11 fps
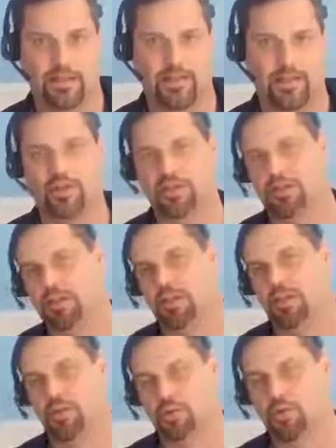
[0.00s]
and you could see
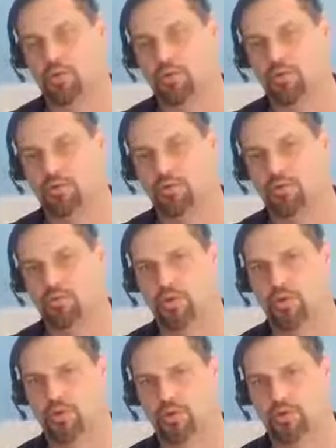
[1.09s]
the historical
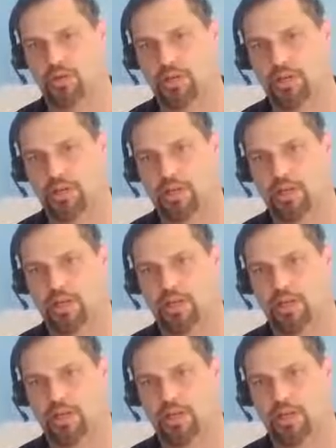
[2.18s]
returns on it,